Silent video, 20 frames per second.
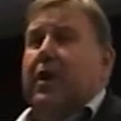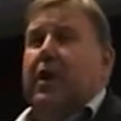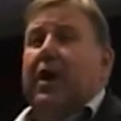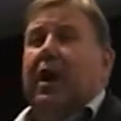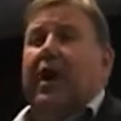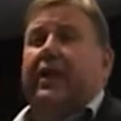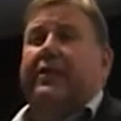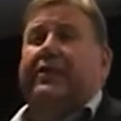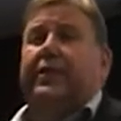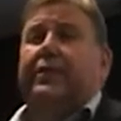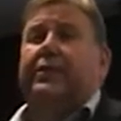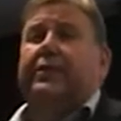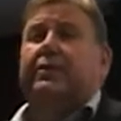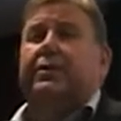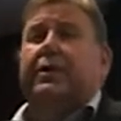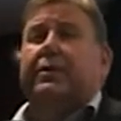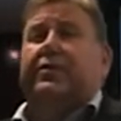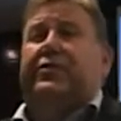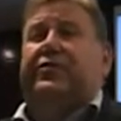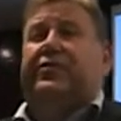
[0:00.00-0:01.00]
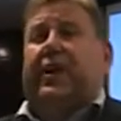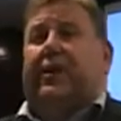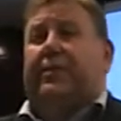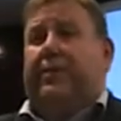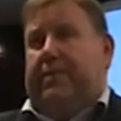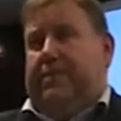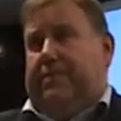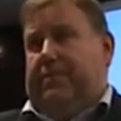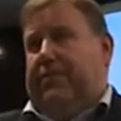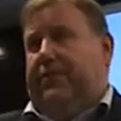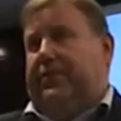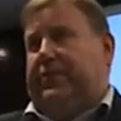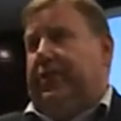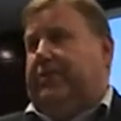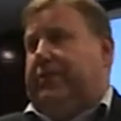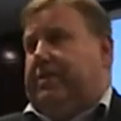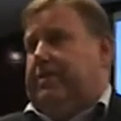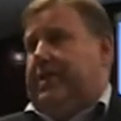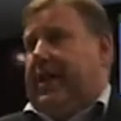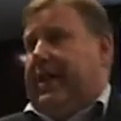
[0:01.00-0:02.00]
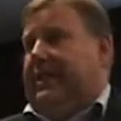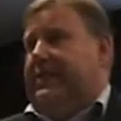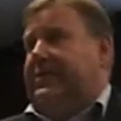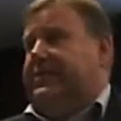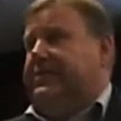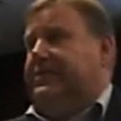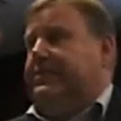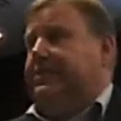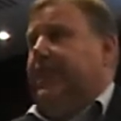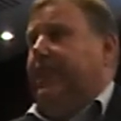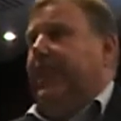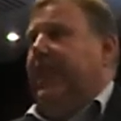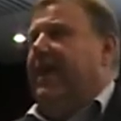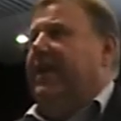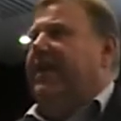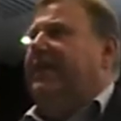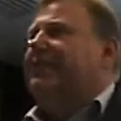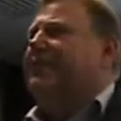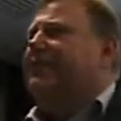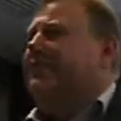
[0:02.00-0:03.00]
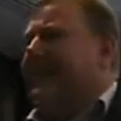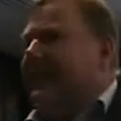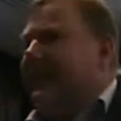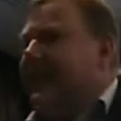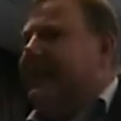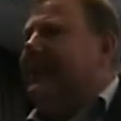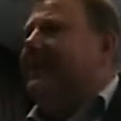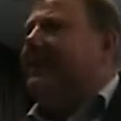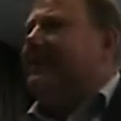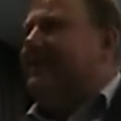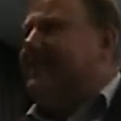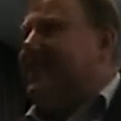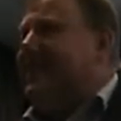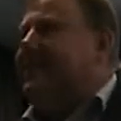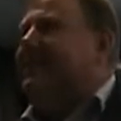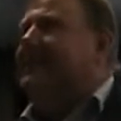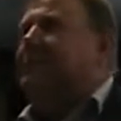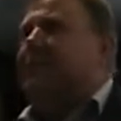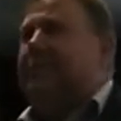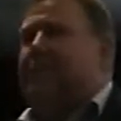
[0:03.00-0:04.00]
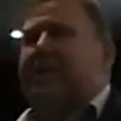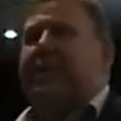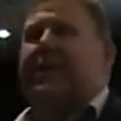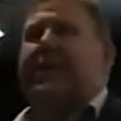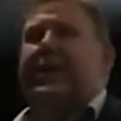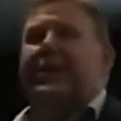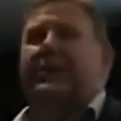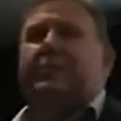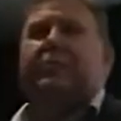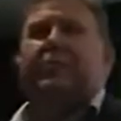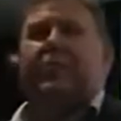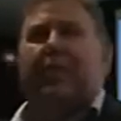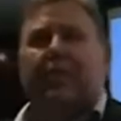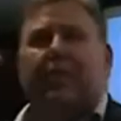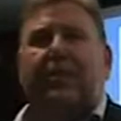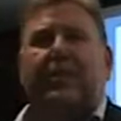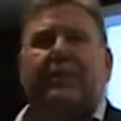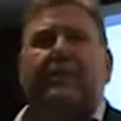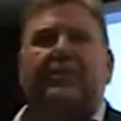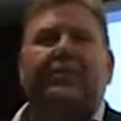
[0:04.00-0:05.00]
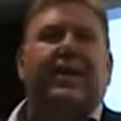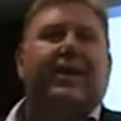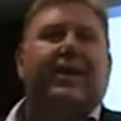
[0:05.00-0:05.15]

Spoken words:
I told you we were Surrey-based. Really, do these problems,